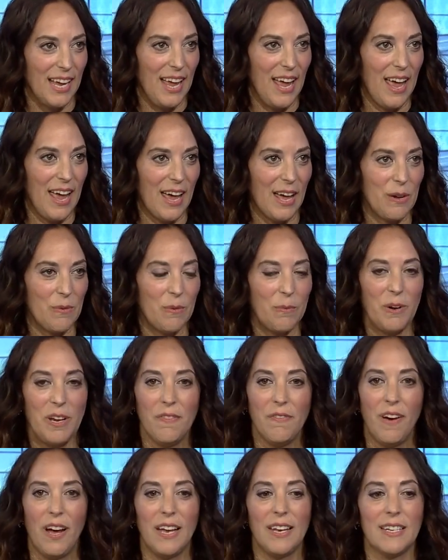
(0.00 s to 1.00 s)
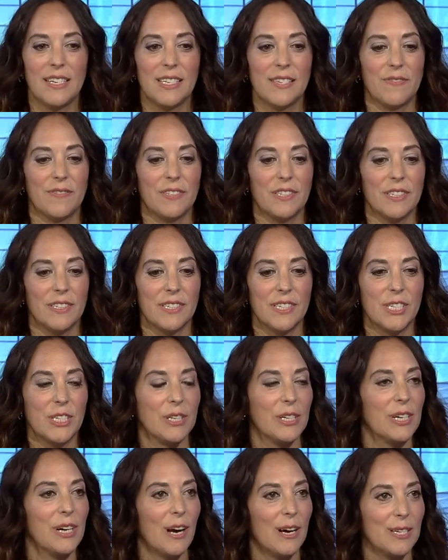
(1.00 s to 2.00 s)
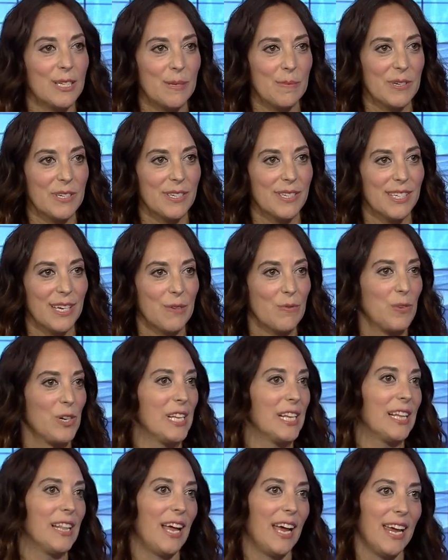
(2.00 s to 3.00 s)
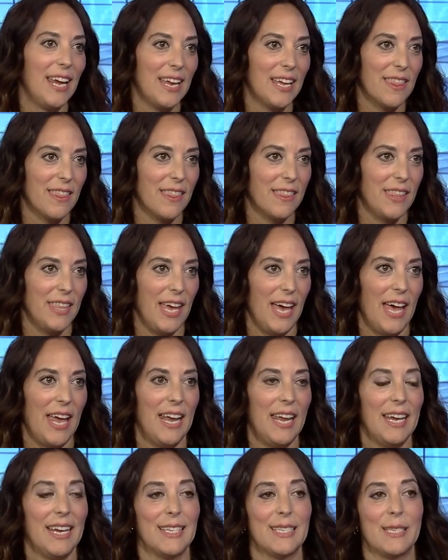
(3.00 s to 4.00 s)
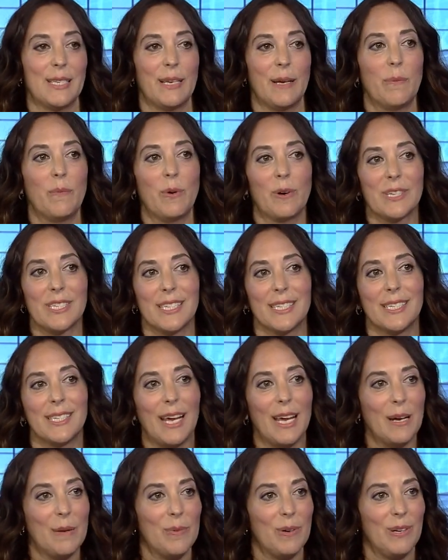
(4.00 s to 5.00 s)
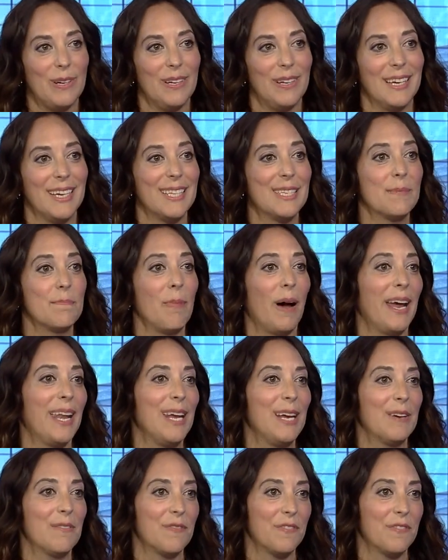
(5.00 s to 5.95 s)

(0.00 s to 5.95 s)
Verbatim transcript: And what we find is for certain customers, they really like that it's more sustainable, it's mining